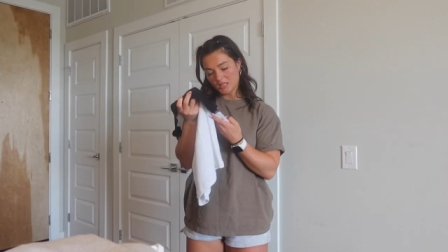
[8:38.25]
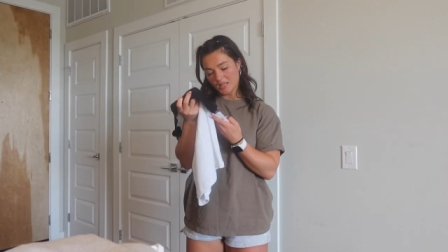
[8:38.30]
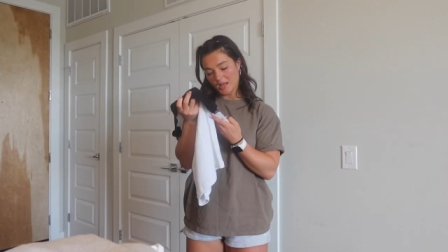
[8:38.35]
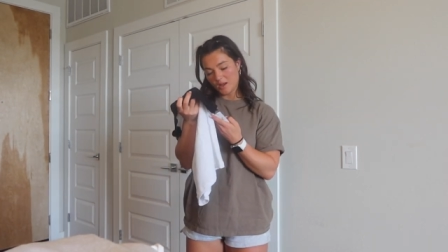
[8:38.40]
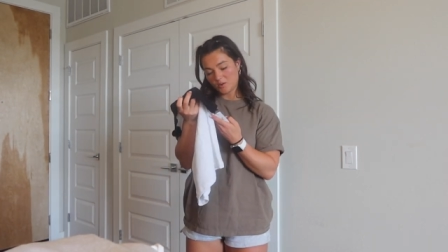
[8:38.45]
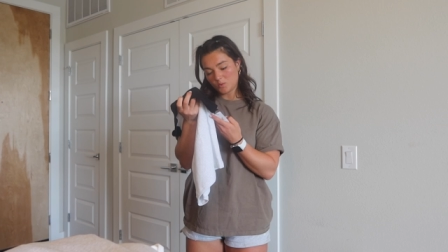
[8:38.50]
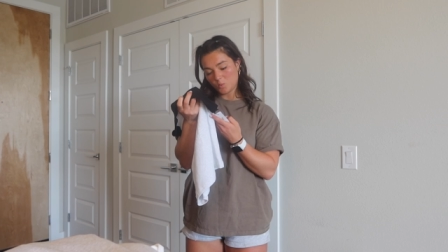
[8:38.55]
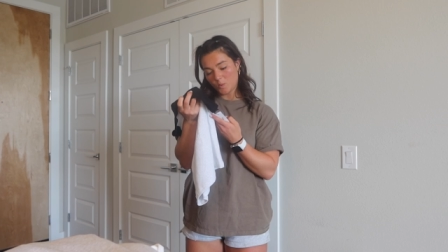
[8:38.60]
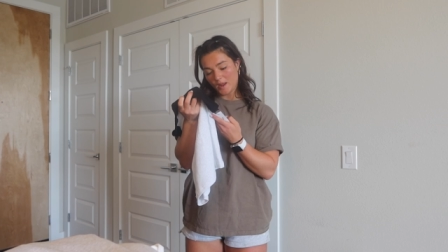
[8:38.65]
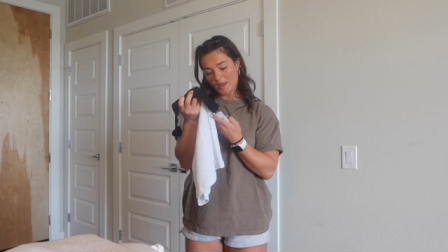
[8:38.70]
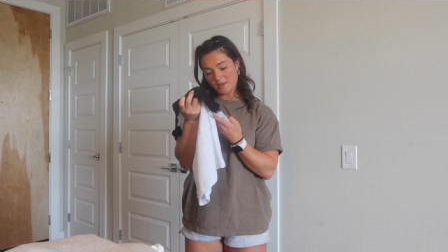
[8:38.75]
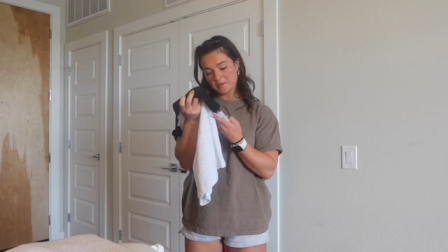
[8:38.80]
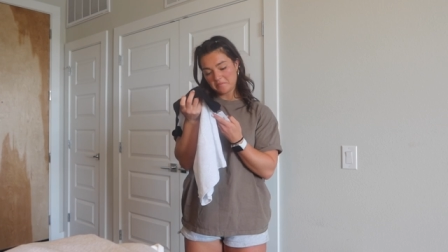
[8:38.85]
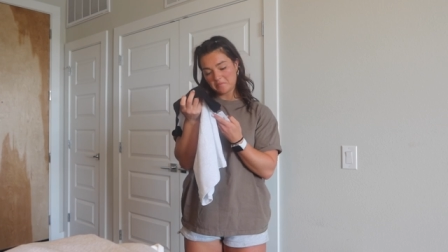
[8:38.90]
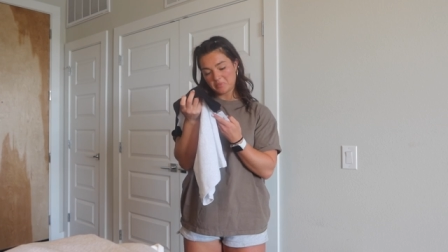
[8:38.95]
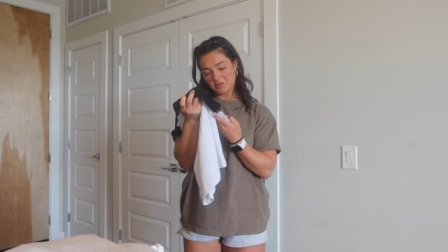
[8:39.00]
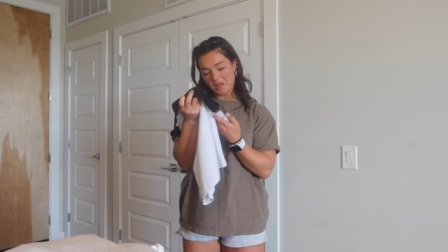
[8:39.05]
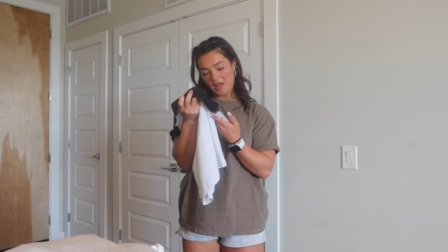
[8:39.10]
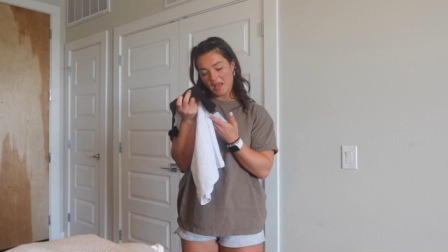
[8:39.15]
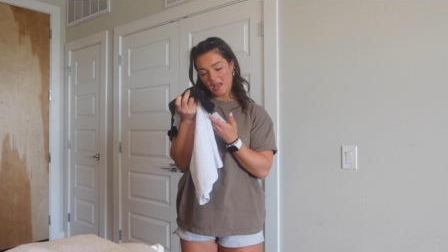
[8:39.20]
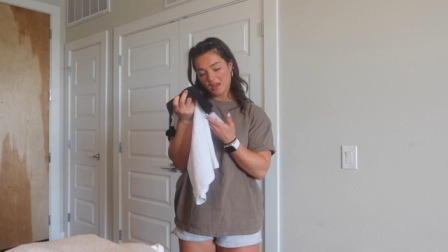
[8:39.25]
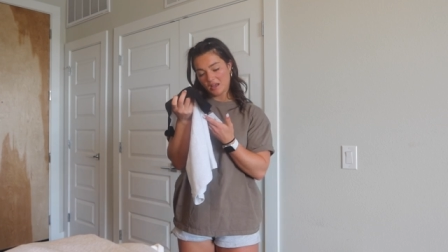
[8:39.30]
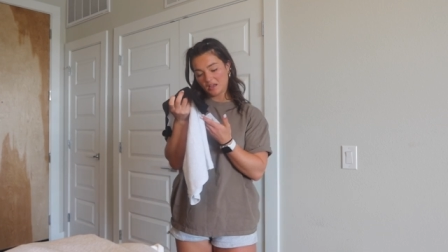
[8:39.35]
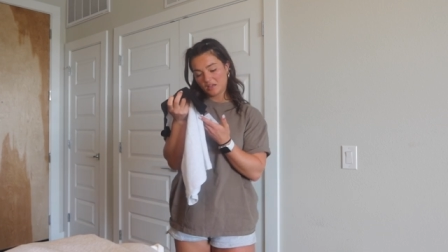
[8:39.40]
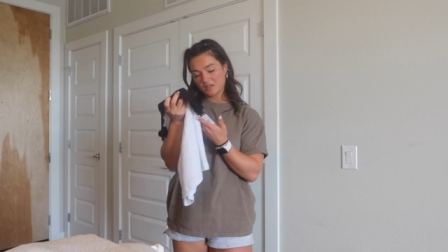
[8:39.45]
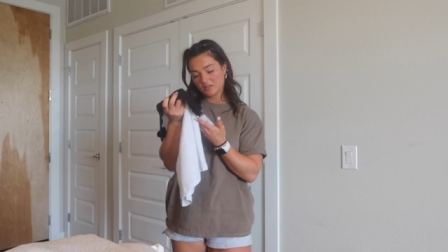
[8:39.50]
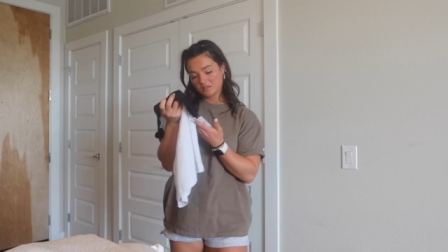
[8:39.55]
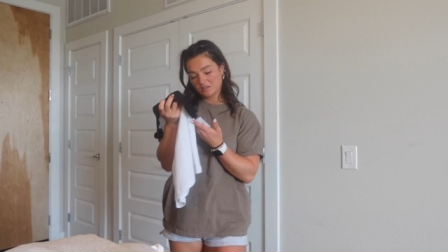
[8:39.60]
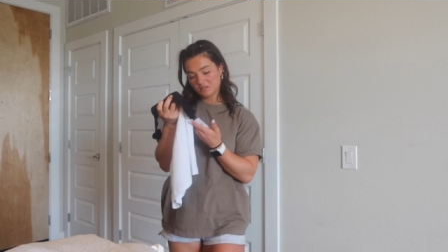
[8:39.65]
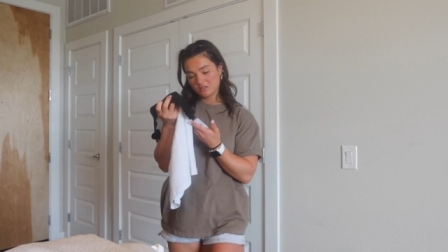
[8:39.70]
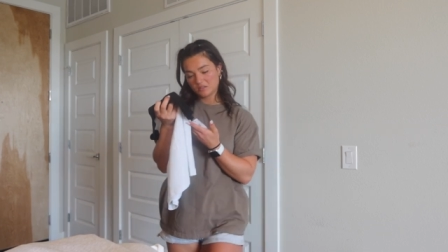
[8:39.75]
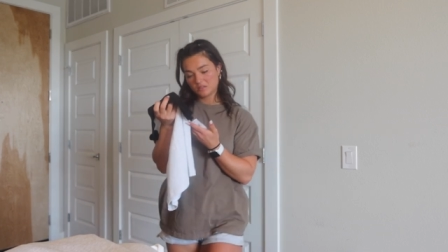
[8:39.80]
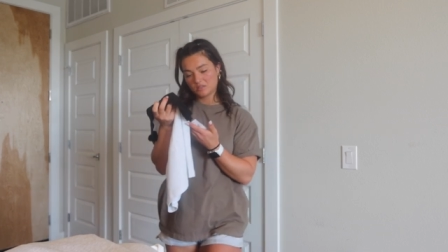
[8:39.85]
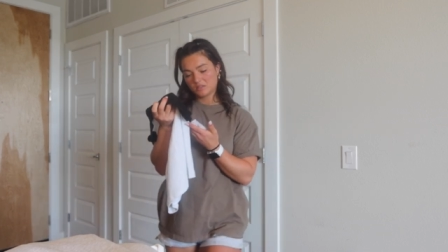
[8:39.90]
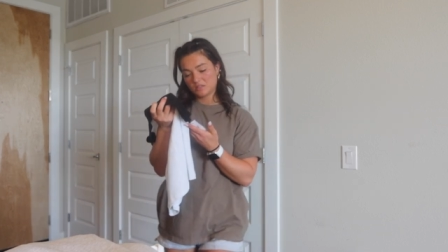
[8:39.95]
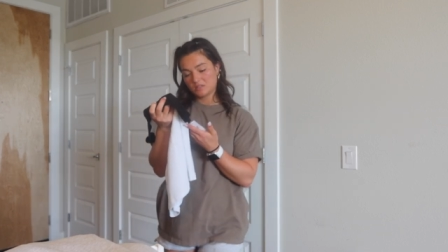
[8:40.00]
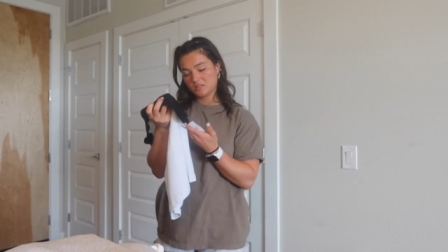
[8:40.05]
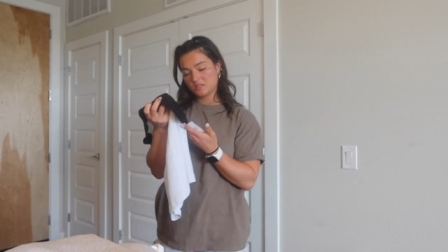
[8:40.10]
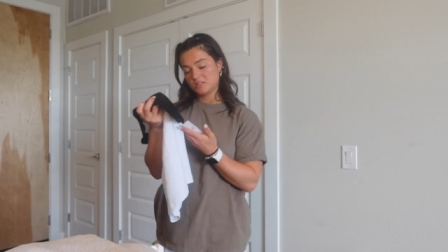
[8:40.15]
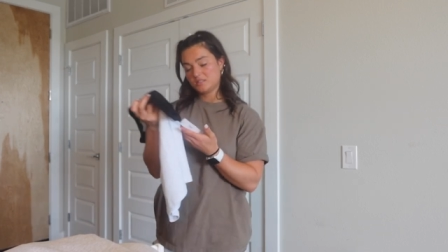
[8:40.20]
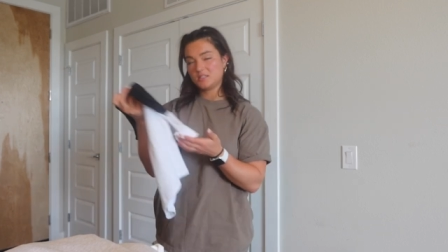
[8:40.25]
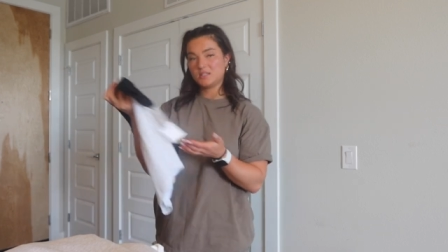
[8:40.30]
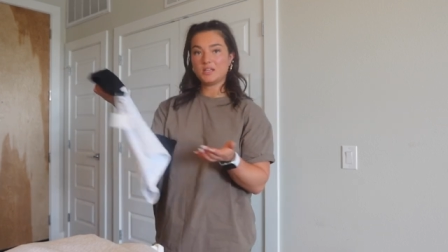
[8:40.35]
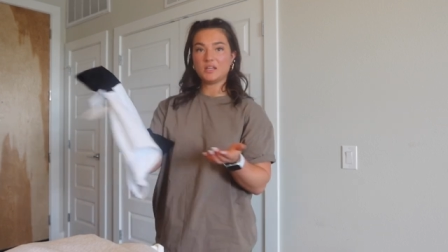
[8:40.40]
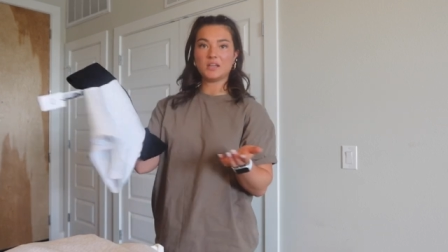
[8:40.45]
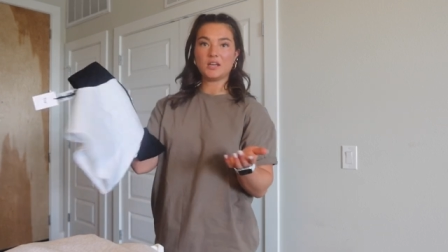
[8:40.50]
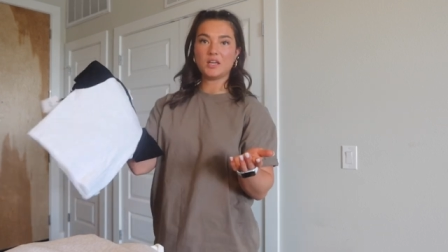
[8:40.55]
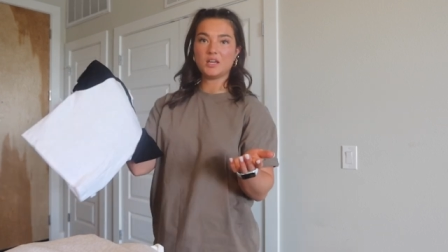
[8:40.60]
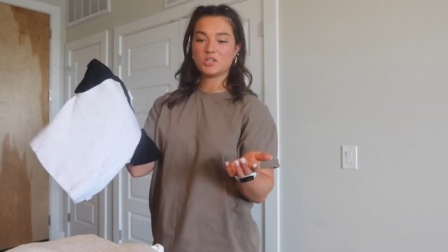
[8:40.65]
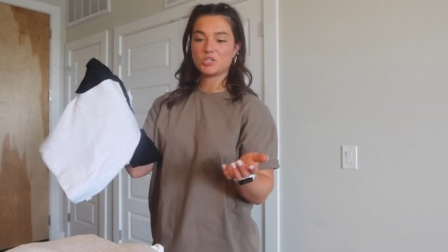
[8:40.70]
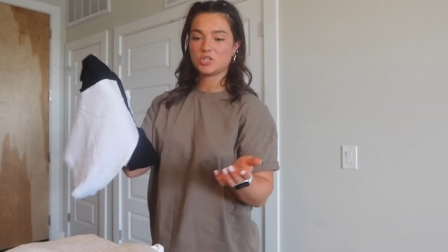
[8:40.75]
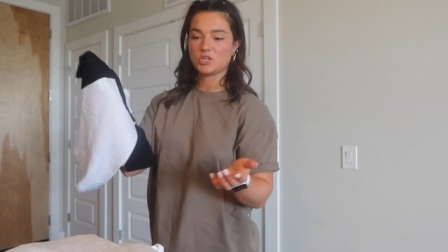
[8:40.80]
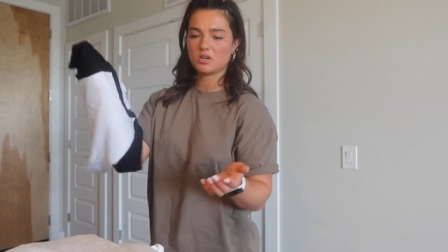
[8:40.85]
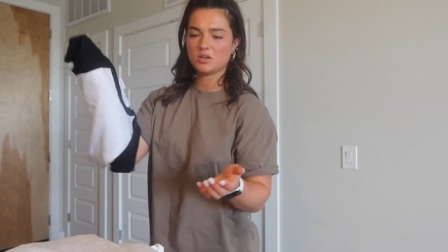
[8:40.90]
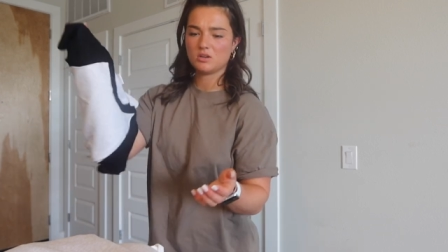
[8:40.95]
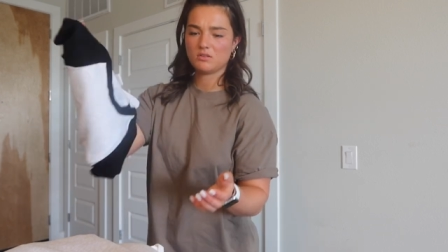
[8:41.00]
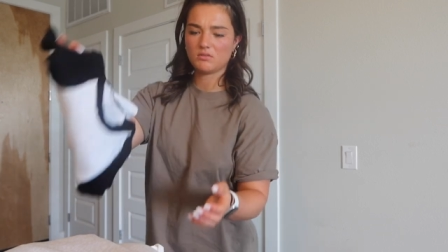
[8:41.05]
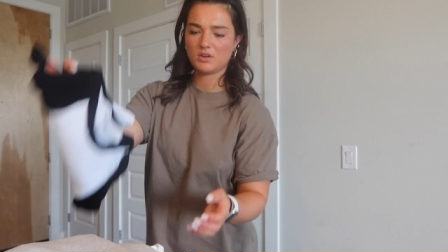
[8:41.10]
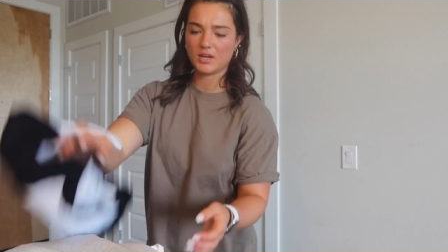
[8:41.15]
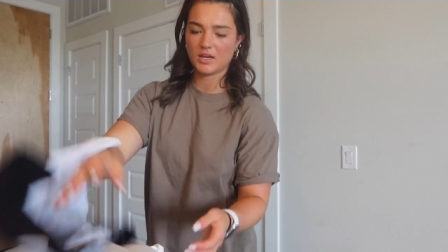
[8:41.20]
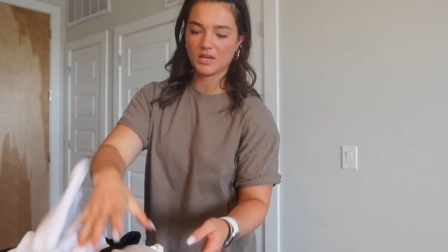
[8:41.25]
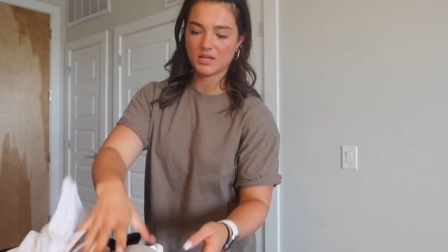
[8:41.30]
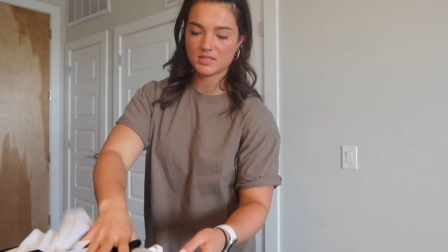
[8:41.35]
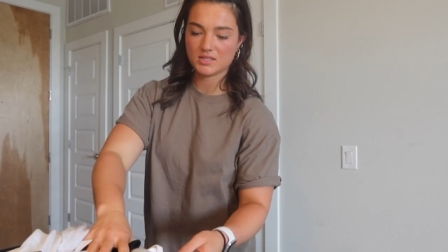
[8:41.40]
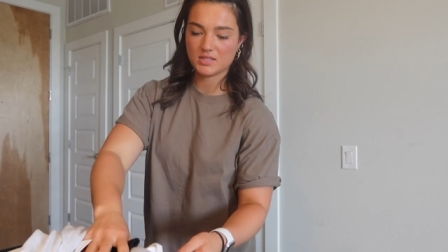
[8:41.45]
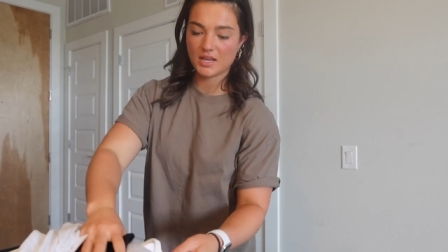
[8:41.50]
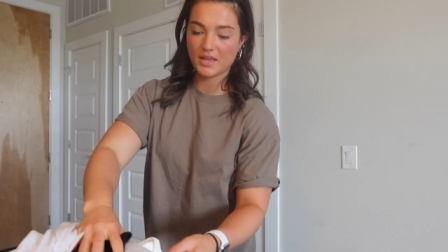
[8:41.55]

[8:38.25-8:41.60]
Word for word: Cloud White and Black TNA shirt, I guess.